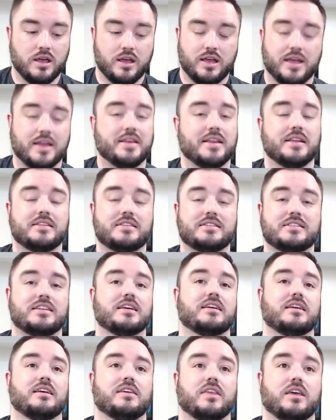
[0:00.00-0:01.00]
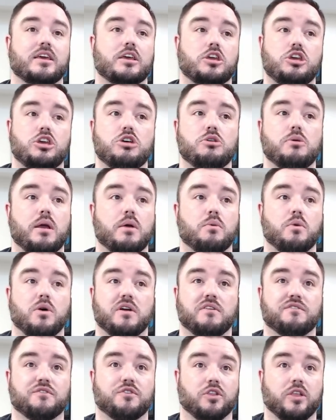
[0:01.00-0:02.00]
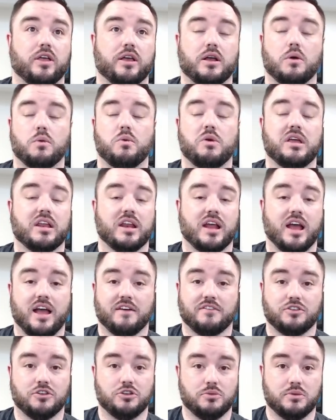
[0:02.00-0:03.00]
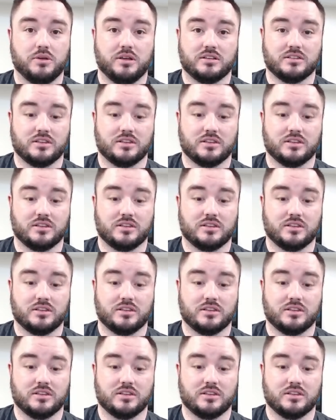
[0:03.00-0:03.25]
It did stick in like QA1 for like a week and a half, two weeks.